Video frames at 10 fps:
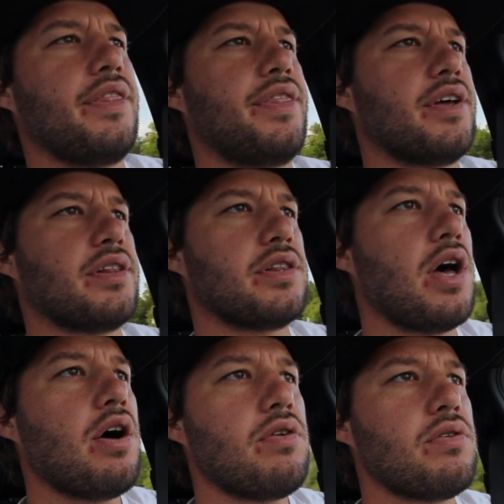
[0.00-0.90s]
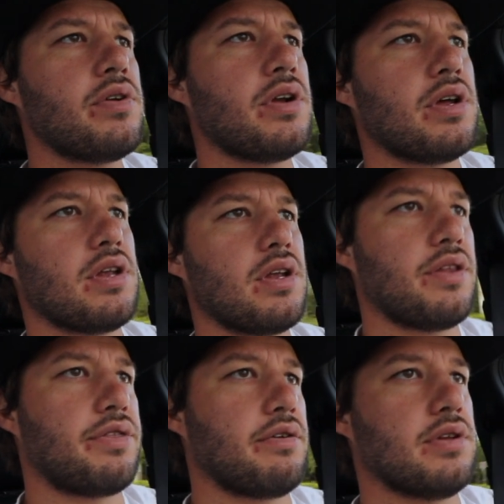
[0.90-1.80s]
the loan,
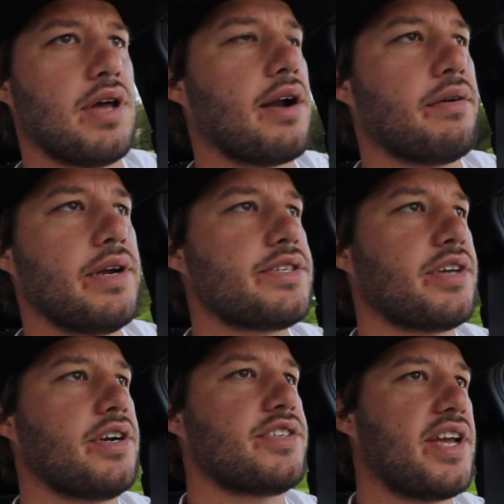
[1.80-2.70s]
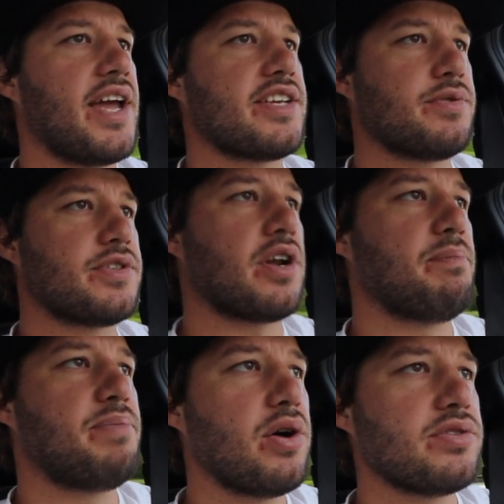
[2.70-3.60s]
through a lot of research, I guess was on a
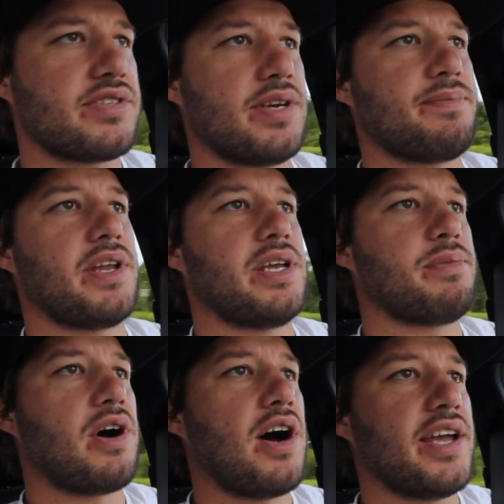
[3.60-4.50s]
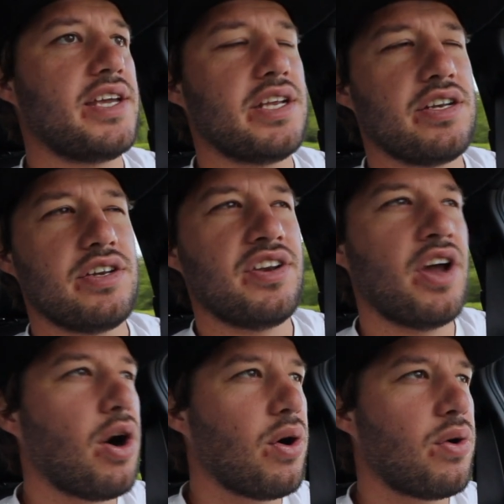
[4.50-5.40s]
boat slip that he bought. He didn't
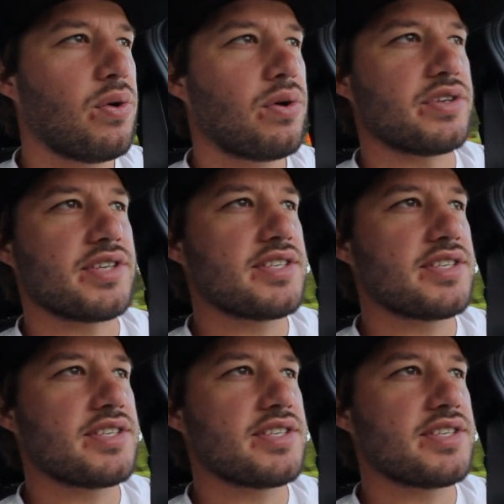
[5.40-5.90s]
know, or says